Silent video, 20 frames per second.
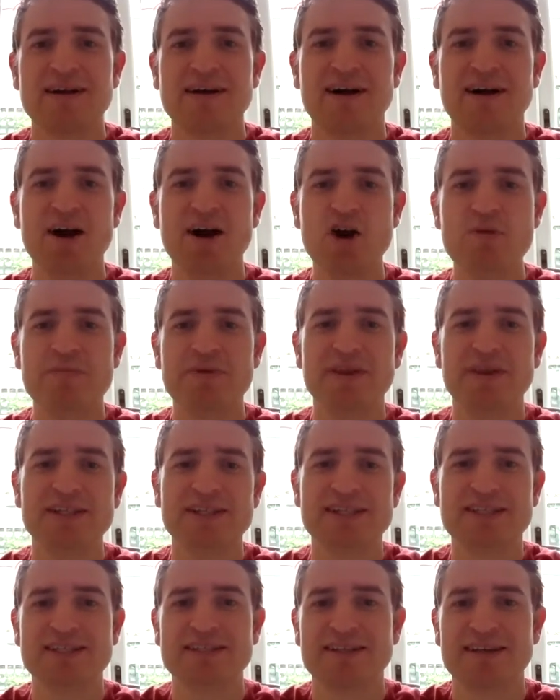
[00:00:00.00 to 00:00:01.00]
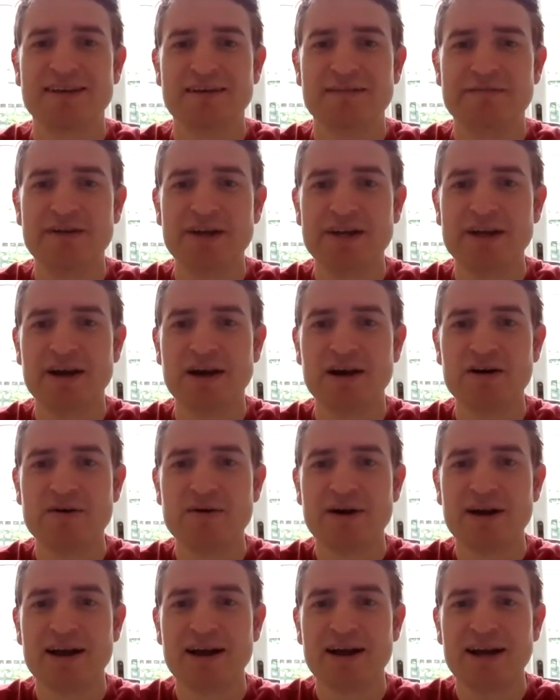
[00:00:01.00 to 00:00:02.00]
I hope this video
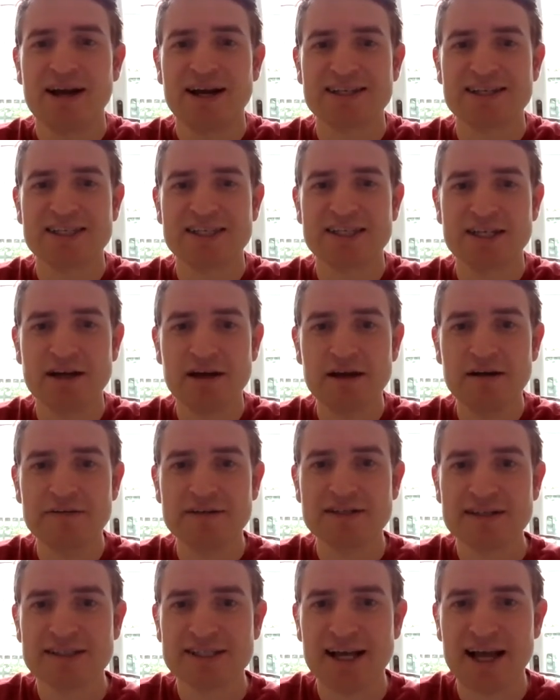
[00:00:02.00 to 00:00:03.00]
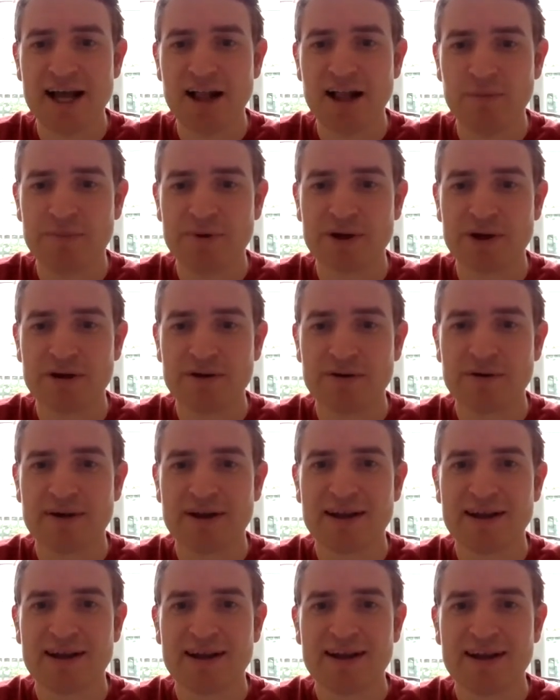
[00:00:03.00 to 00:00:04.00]
has served to help you
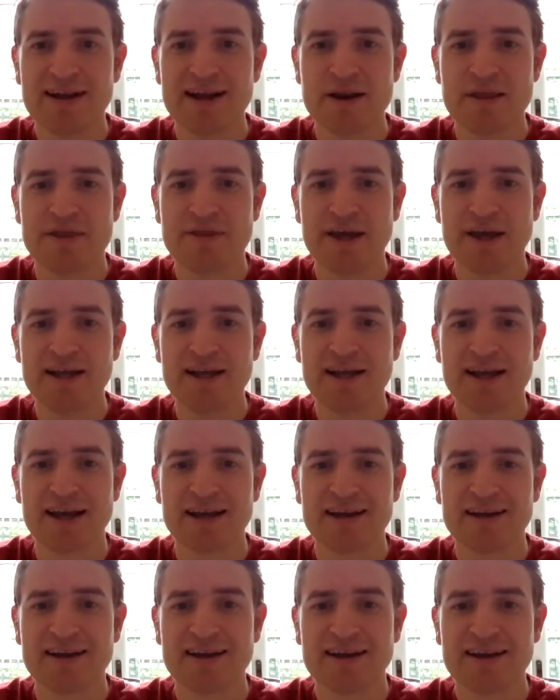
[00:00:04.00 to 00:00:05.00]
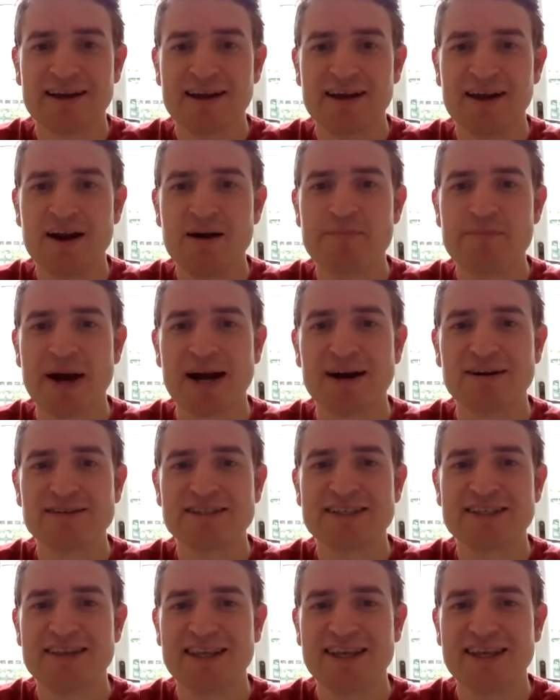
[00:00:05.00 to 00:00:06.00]
in thinking
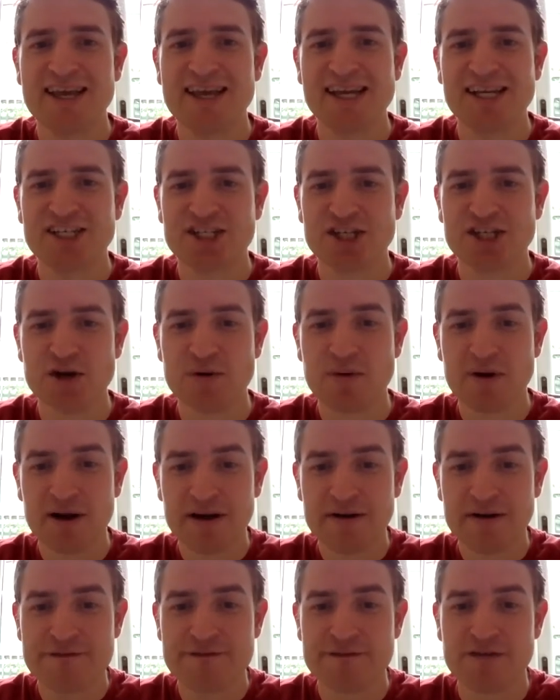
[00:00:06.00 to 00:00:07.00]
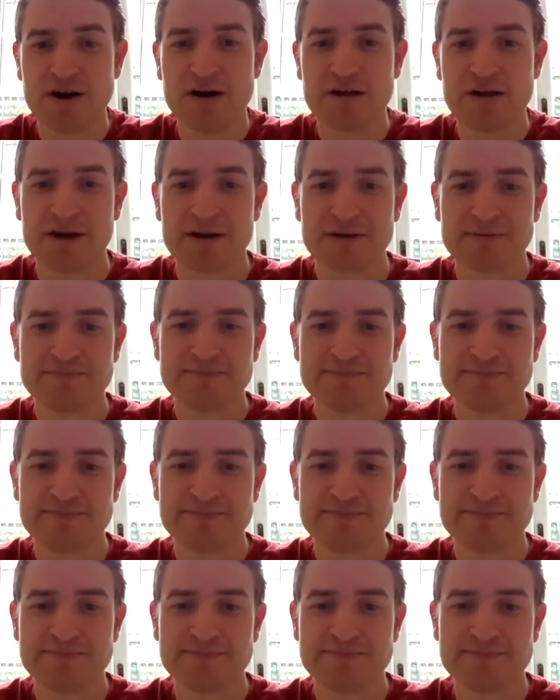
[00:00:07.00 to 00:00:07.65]
about the issue further.